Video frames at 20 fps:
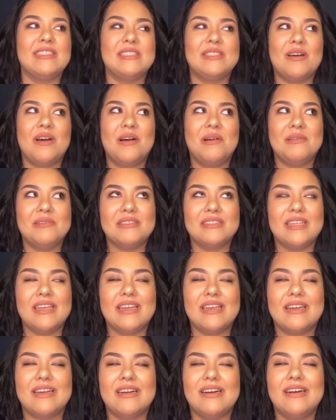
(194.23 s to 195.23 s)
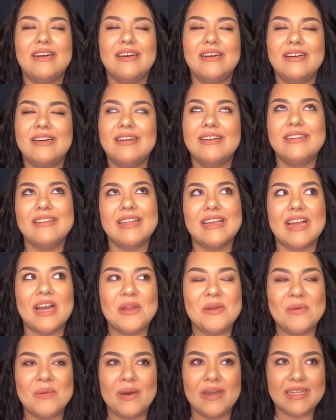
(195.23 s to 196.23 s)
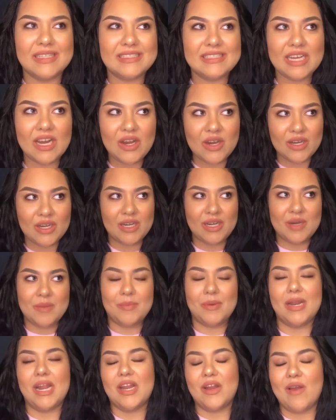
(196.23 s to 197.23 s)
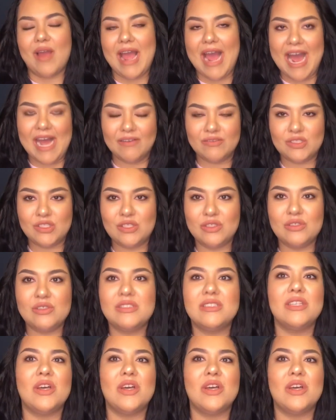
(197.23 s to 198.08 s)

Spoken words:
So I was like, oh, like I don't want to tell her, but I know I have to.